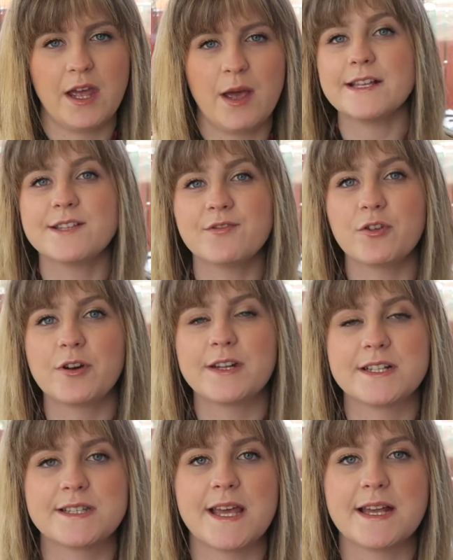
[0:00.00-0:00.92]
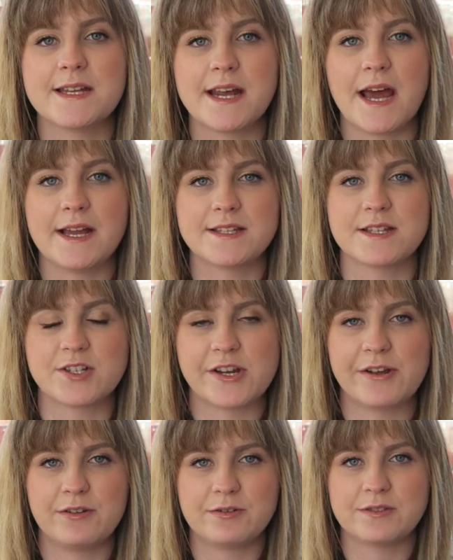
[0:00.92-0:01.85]
As I've already said, as a
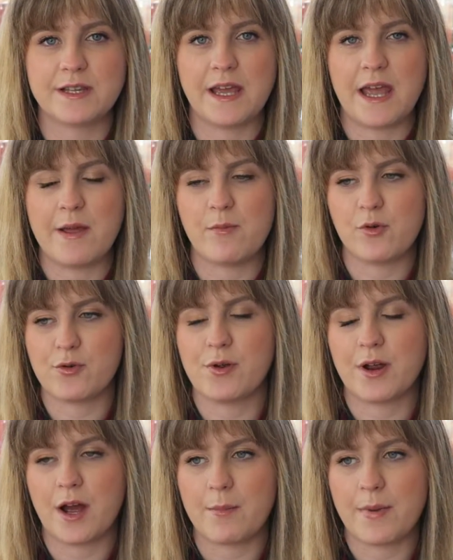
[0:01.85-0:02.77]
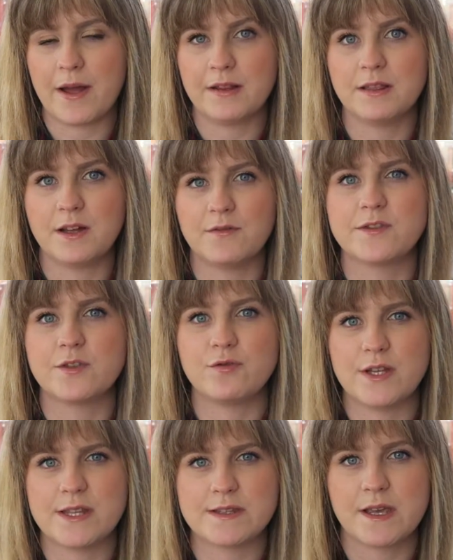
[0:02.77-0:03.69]
child growing up, I loved to
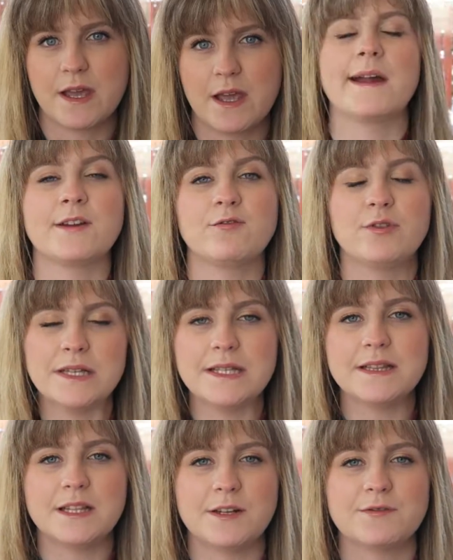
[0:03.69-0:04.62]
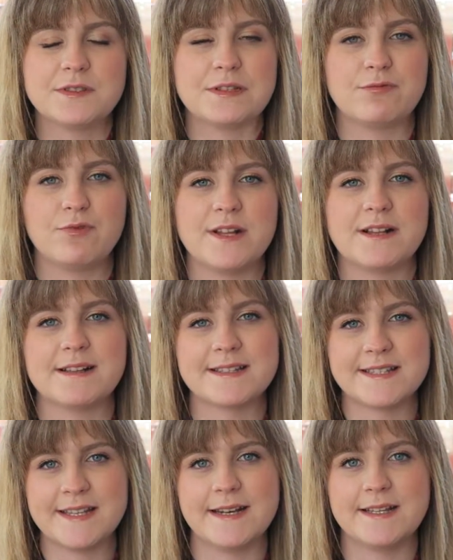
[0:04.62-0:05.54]
read, and I really loved to read
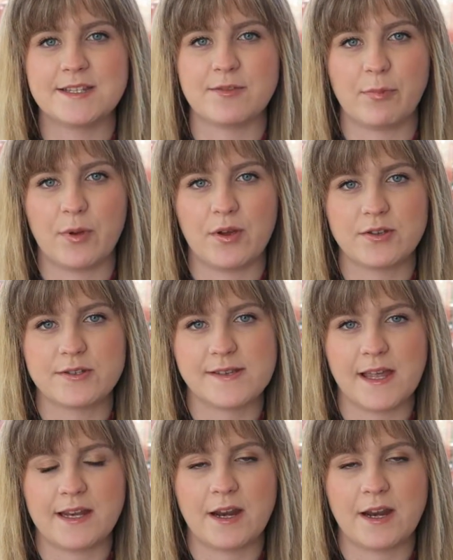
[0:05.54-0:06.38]
series of books.